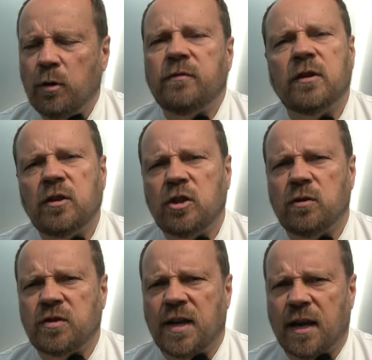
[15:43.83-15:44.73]
If you
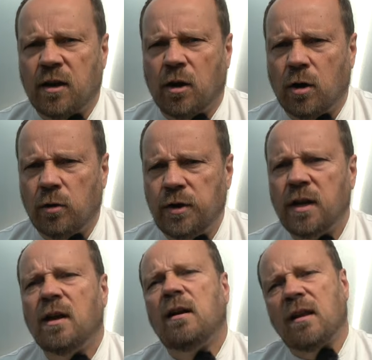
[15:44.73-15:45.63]
use that code,
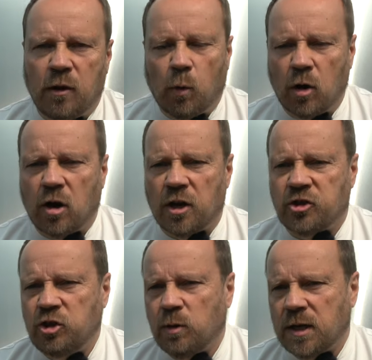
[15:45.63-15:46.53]
it won't
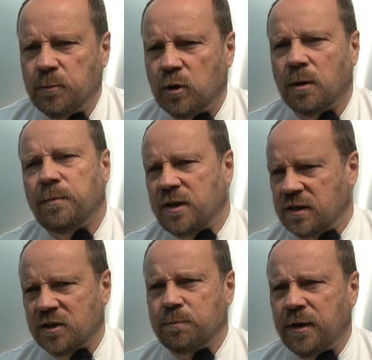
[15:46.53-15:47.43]
cost you any more, but it
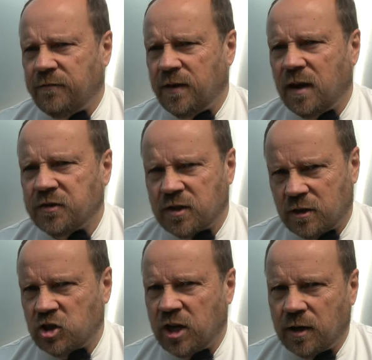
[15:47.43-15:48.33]
does benefit us and
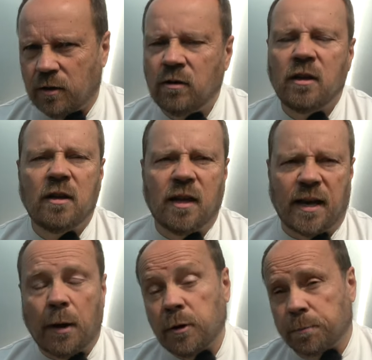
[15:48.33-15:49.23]
our channel,
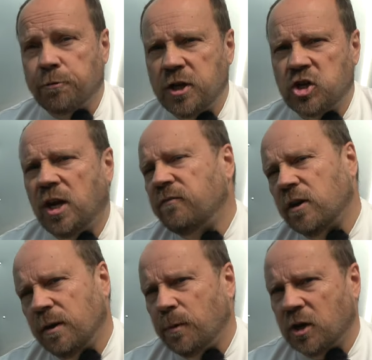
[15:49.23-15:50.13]
and I would appreciate
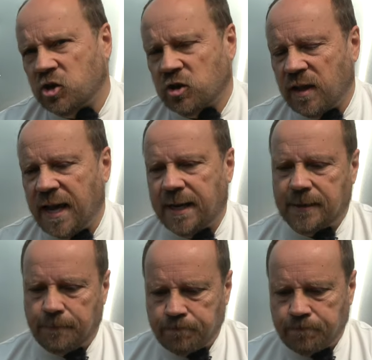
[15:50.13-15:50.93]
very much that.